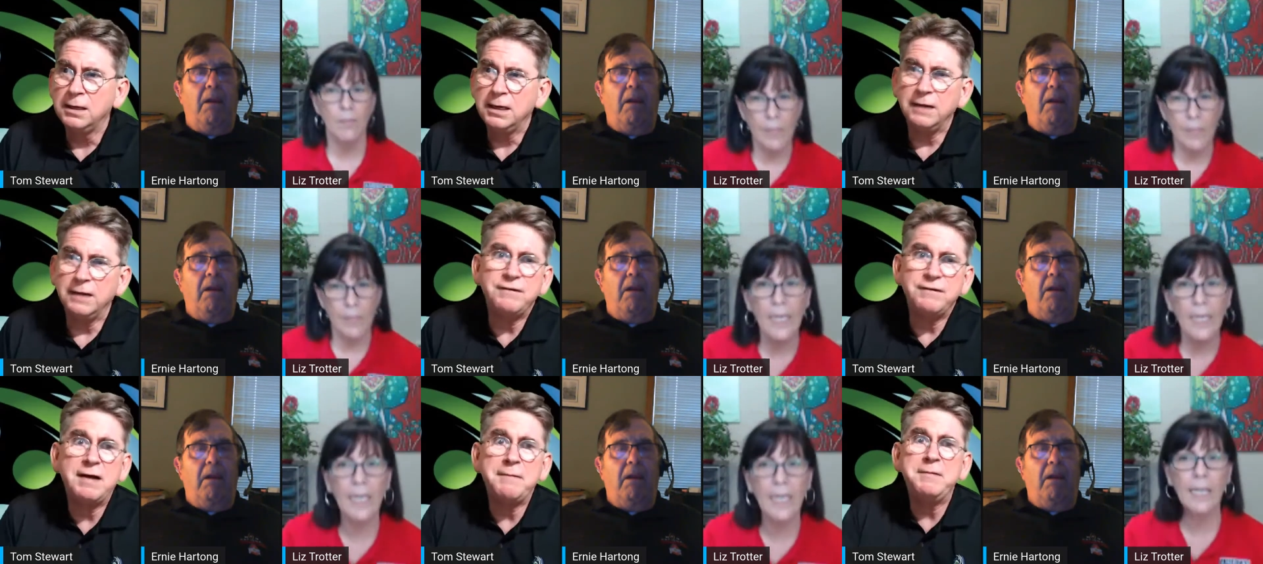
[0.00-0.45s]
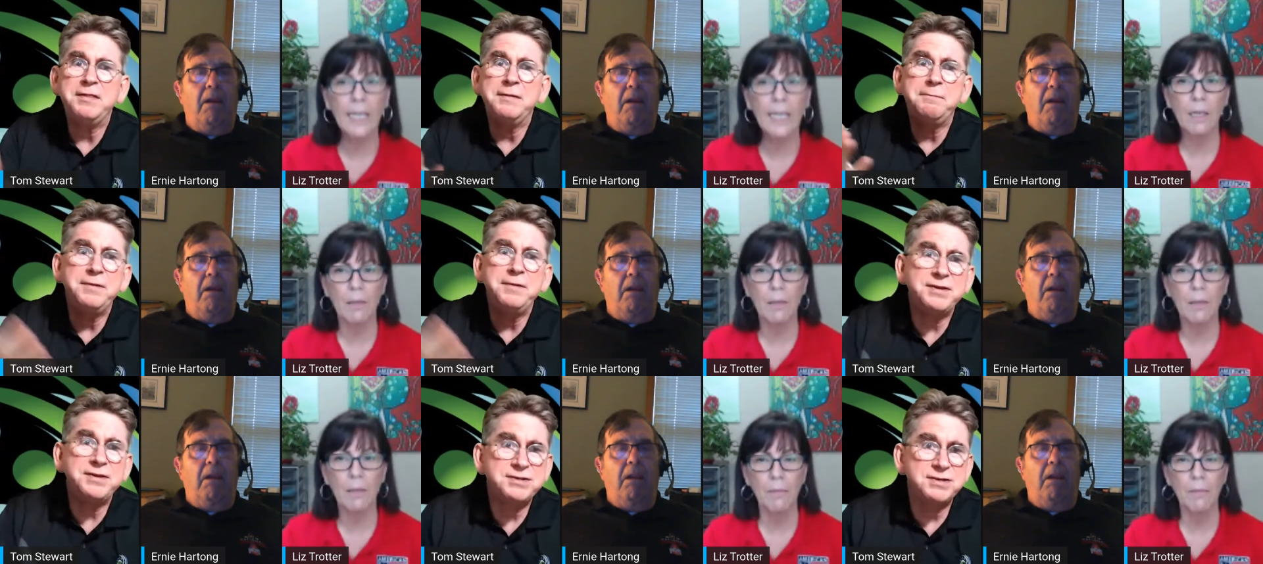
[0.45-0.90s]
Speaker 1: if I'm in the
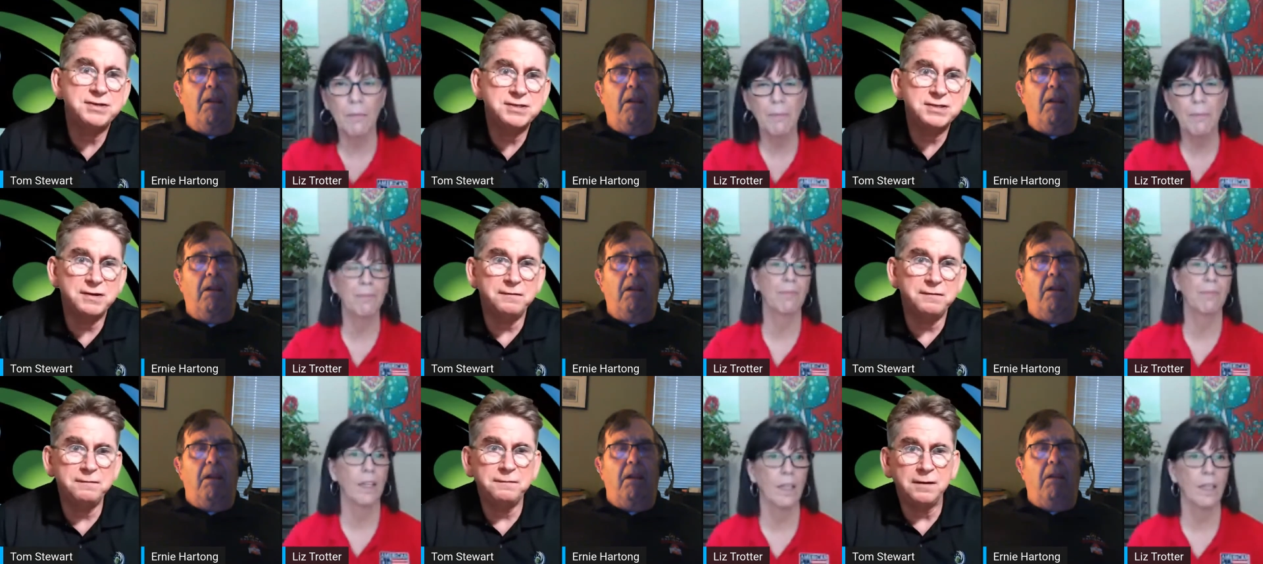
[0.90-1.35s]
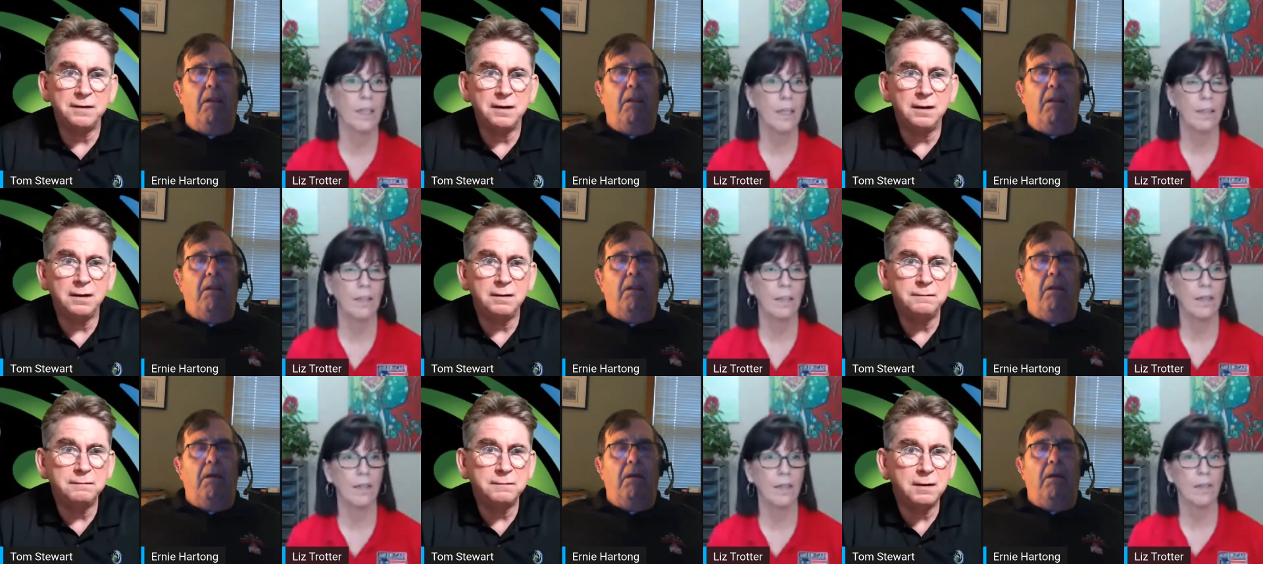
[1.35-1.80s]
business of,
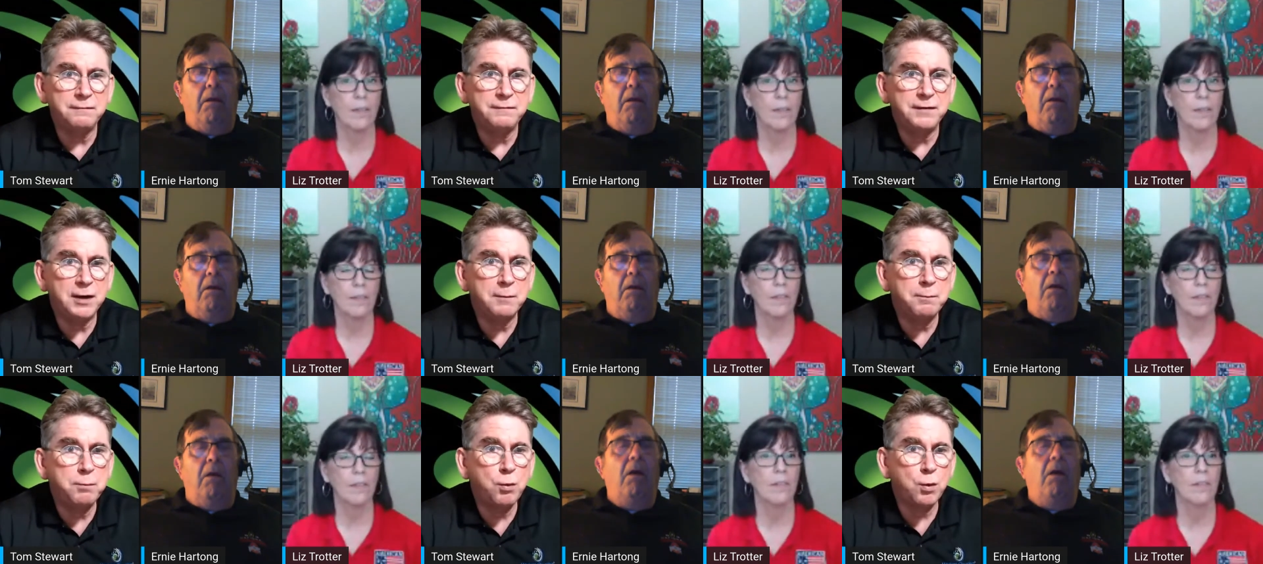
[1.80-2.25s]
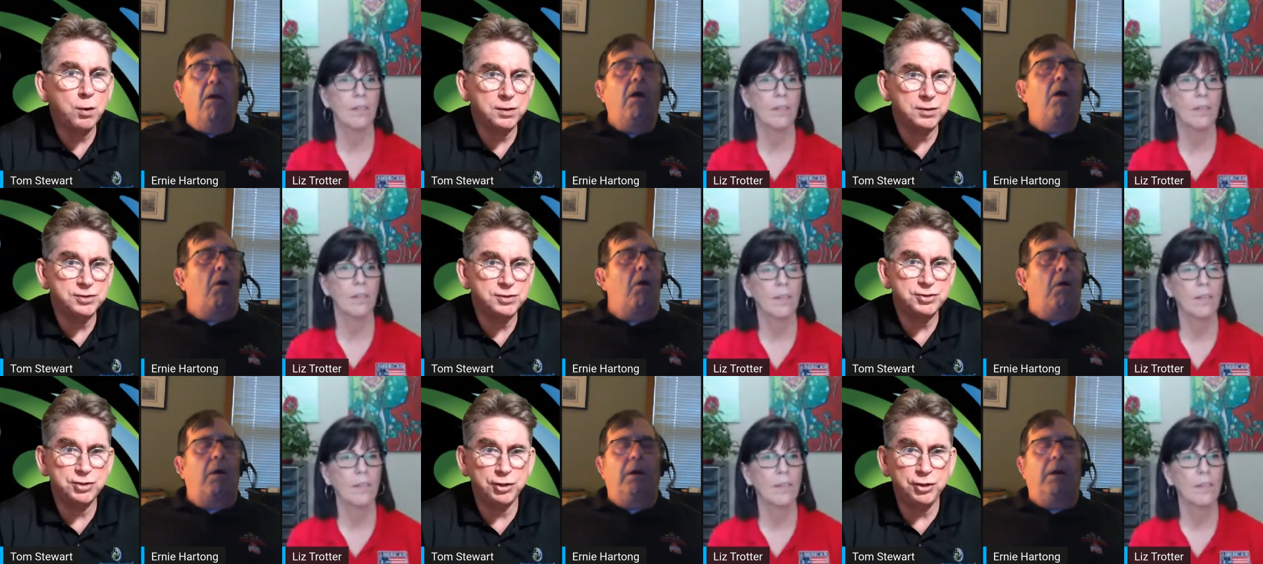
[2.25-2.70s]
of, of airport
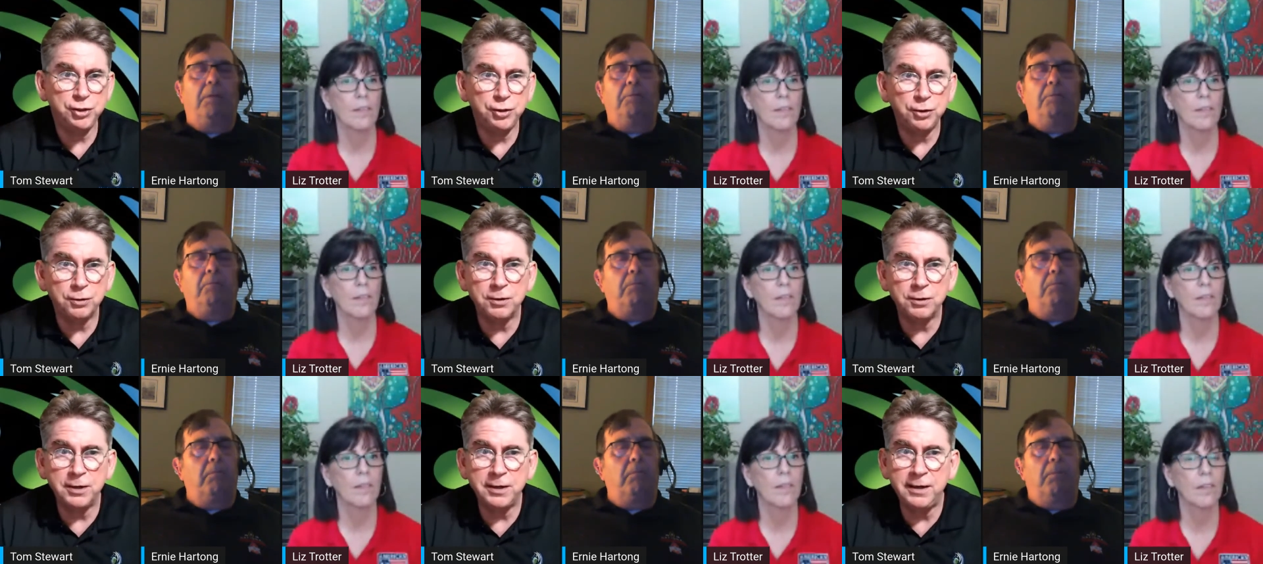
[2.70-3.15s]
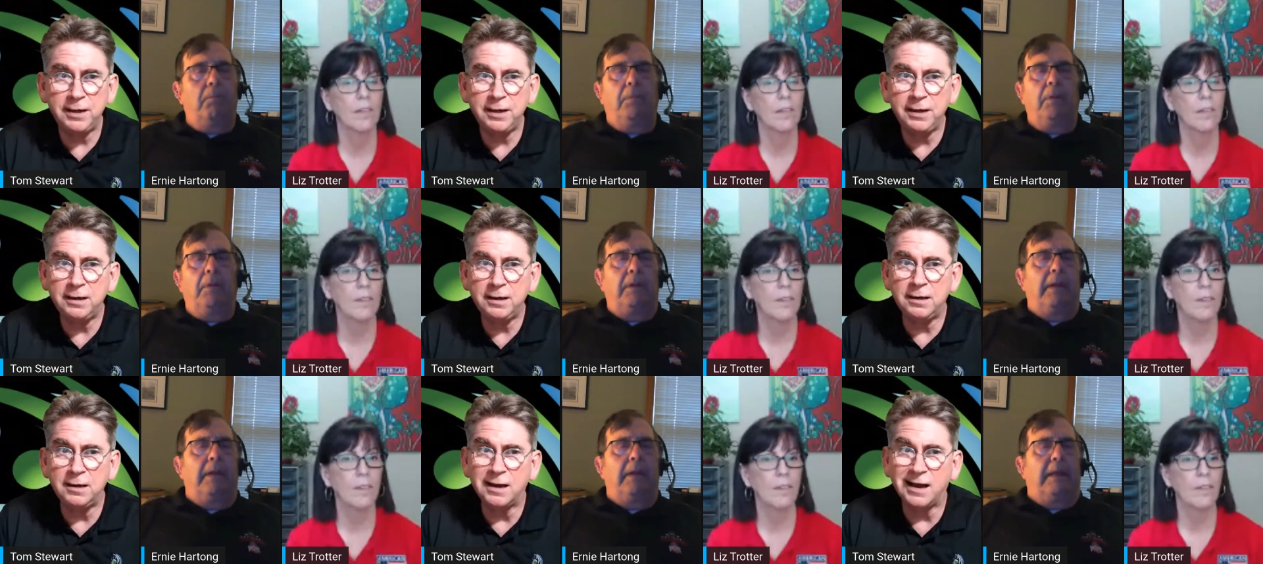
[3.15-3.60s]
security,